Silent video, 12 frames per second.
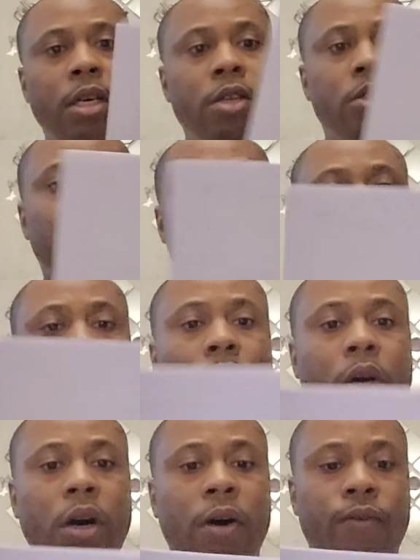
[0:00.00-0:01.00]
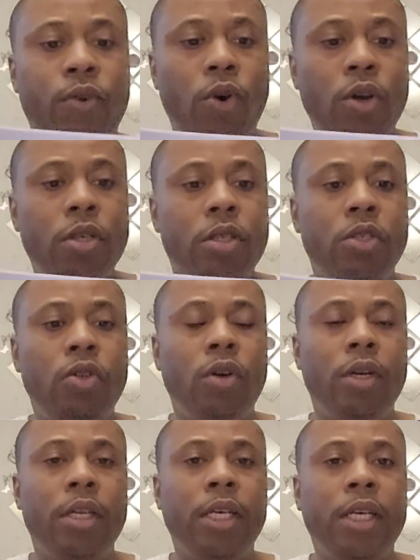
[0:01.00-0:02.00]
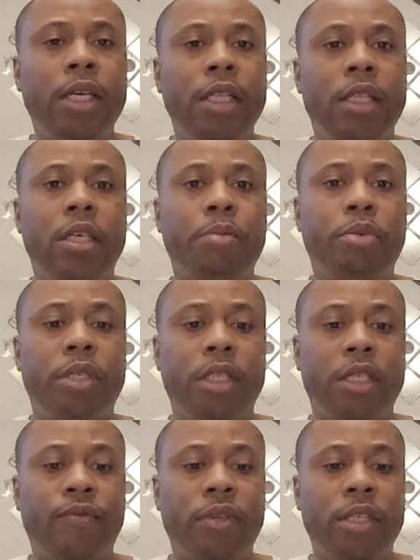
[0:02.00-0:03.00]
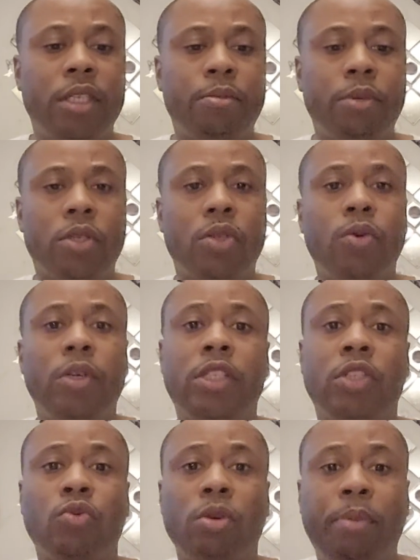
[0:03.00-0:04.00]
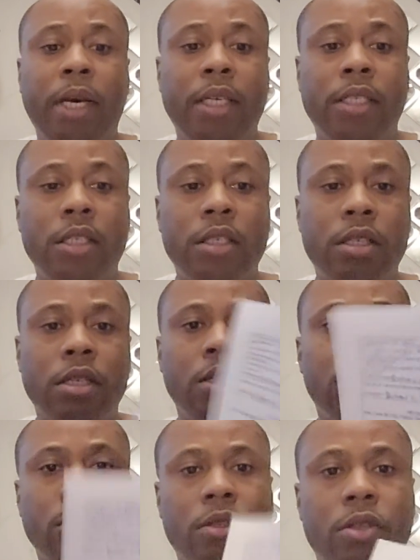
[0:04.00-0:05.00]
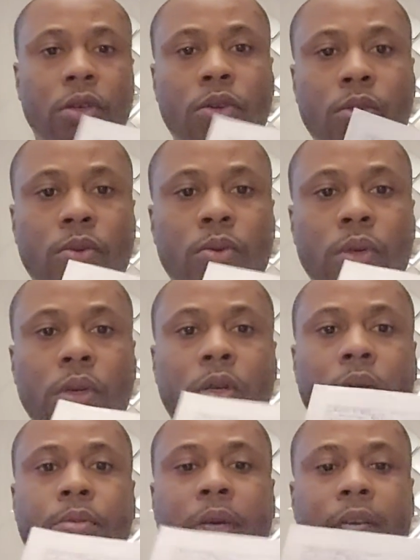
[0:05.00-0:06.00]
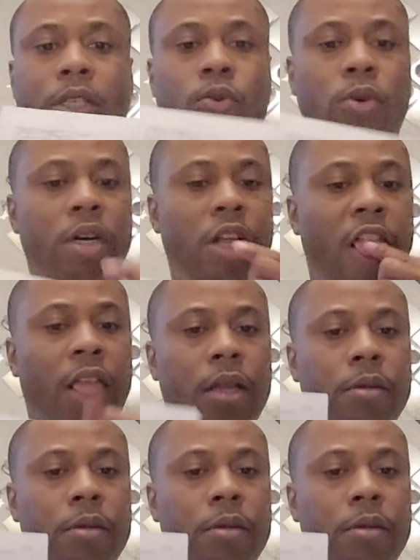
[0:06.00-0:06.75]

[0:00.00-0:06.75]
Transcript: So, of course, you're going to need the petition for dismissal. It's 3 pages. So, page one,